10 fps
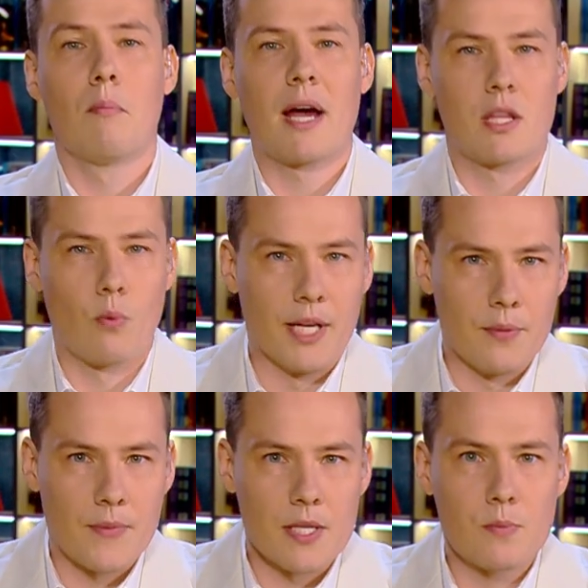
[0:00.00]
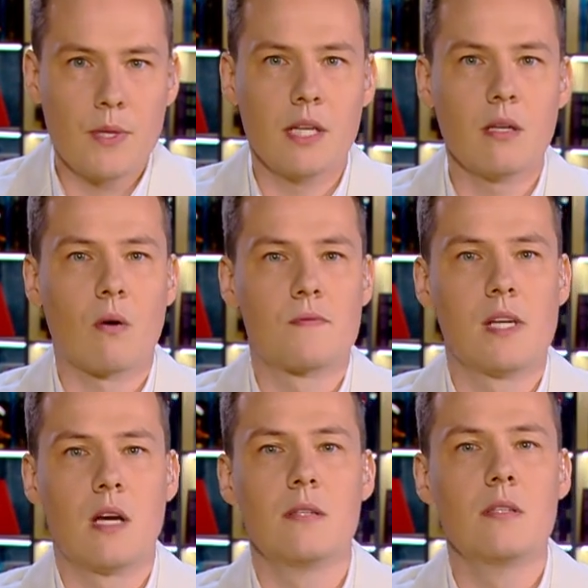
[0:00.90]
By the way, Speaking of
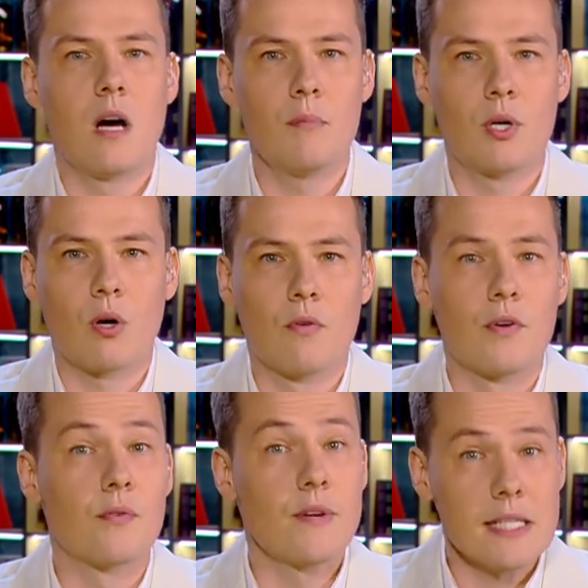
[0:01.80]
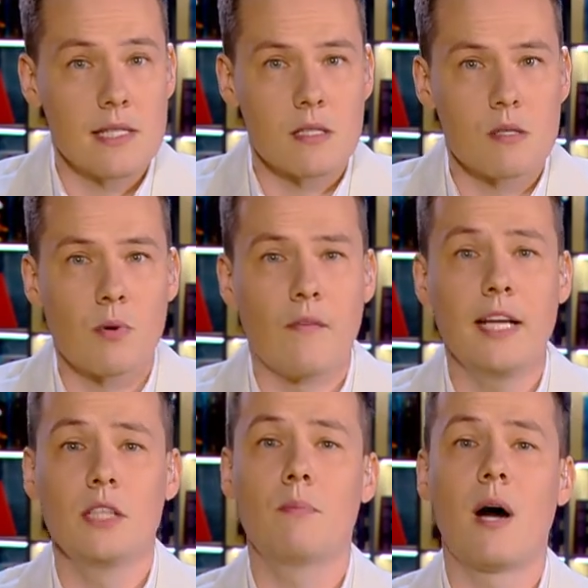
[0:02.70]
the number of reasons
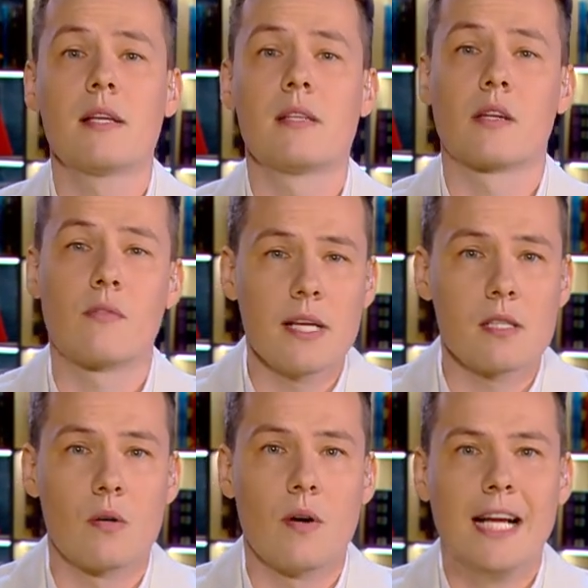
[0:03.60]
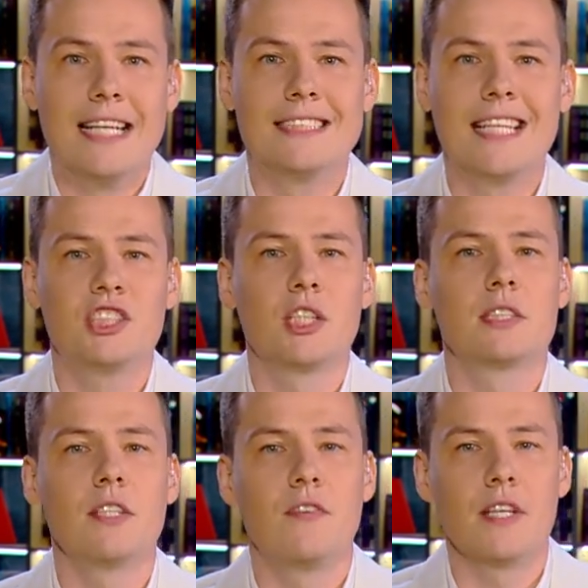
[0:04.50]
provided by the aggressor, the
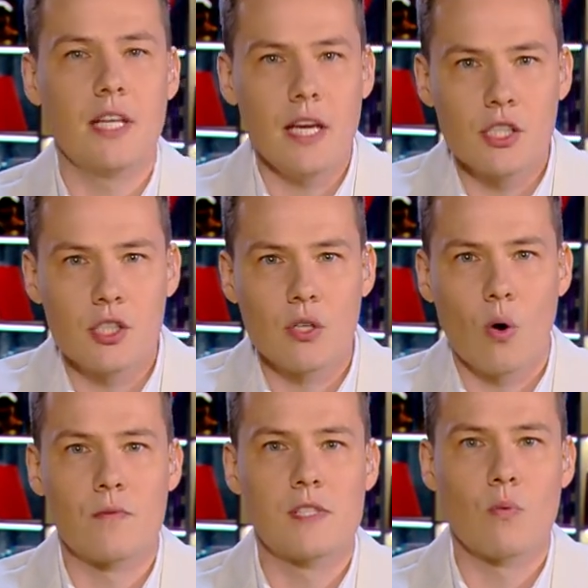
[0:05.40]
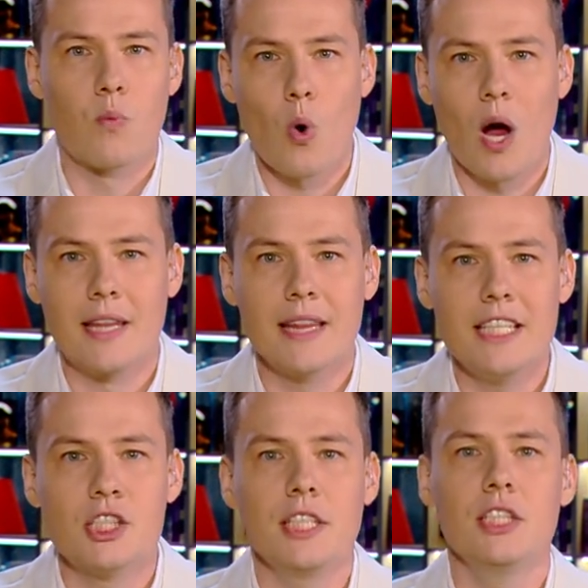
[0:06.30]
justification of the war
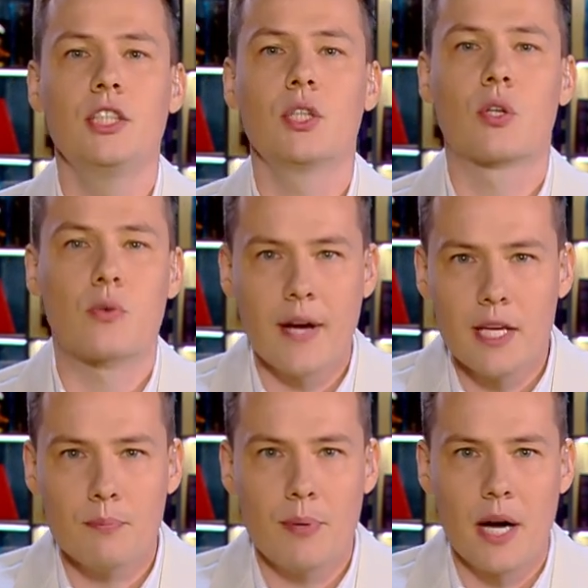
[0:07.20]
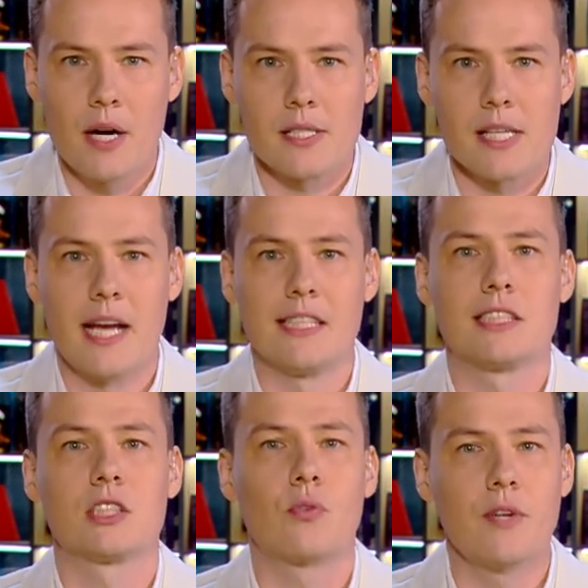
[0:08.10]
unleashed in Ukraine bears a
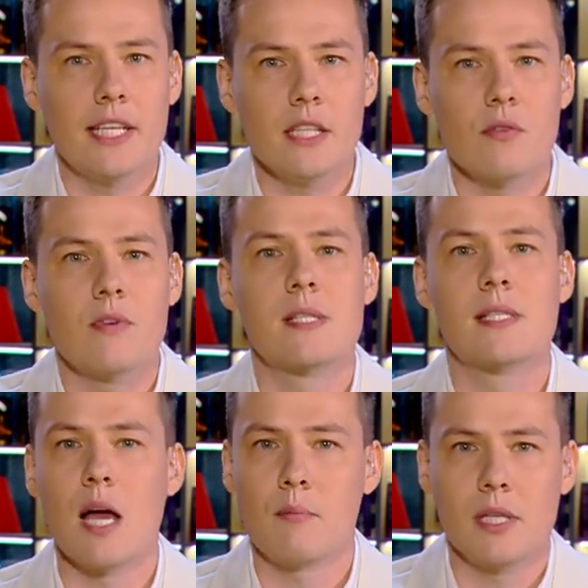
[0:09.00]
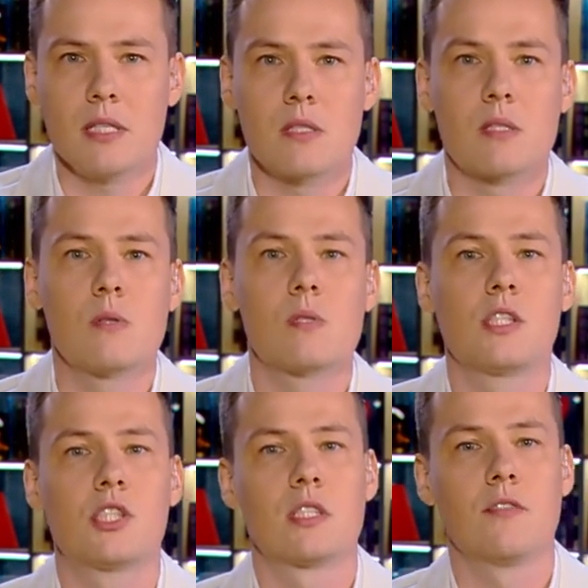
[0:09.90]
striking resemblance to
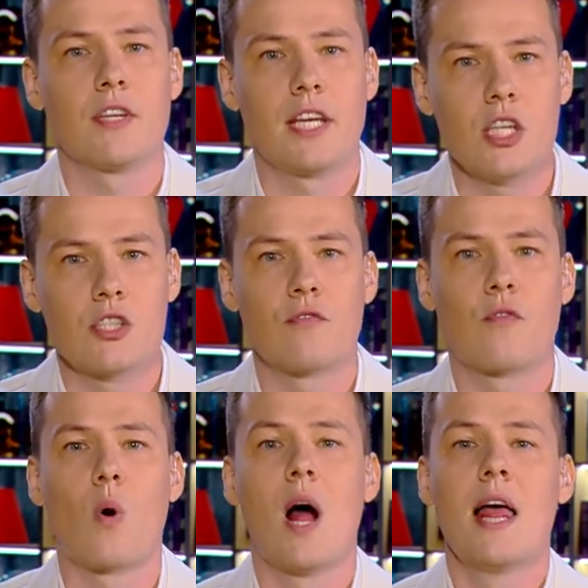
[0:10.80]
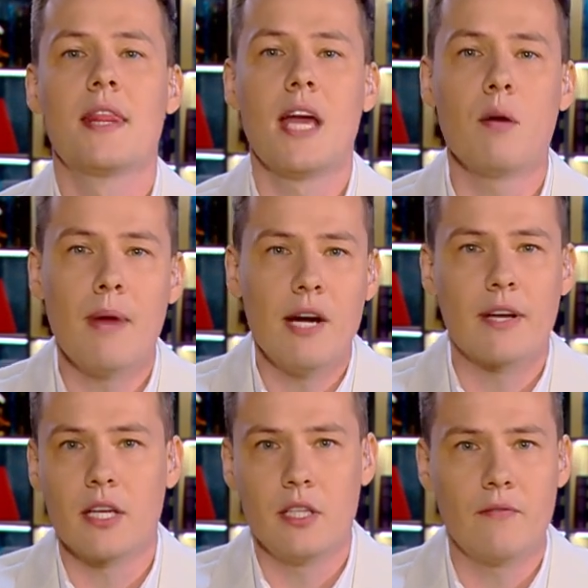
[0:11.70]
the justification for the
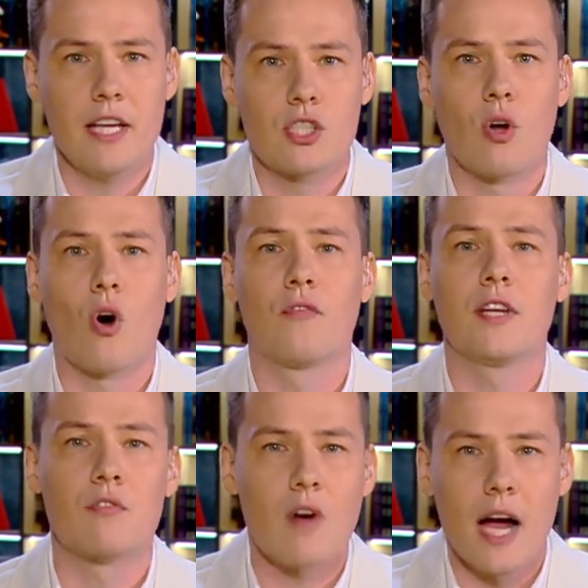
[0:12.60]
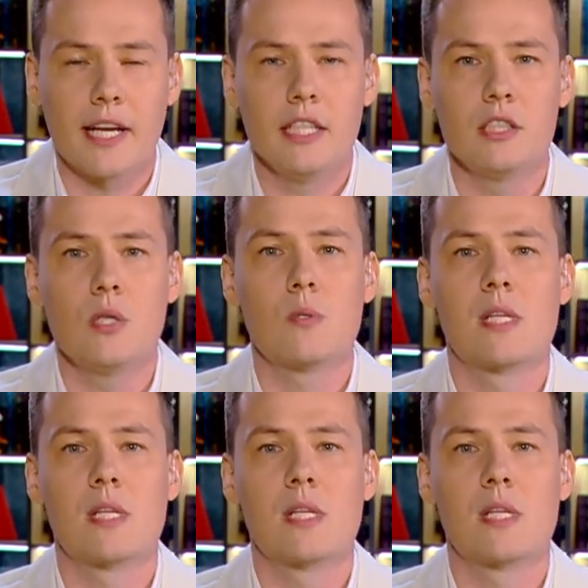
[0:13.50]
American invasion of Iraq in